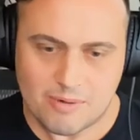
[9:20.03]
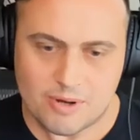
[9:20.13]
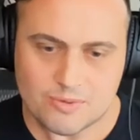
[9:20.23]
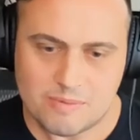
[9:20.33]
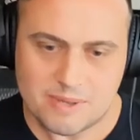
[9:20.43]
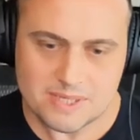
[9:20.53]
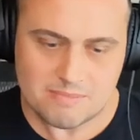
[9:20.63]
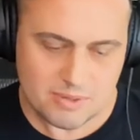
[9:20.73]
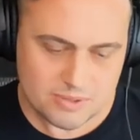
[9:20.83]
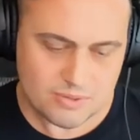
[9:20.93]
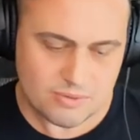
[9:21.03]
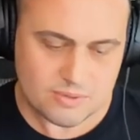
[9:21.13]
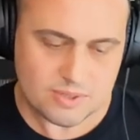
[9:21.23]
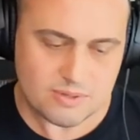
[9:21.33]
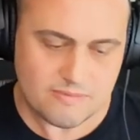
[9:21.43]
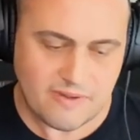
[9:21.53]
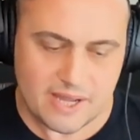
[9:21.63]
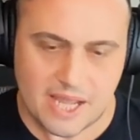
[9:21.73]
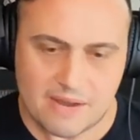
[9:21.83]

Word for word: approach. We basically built tools to find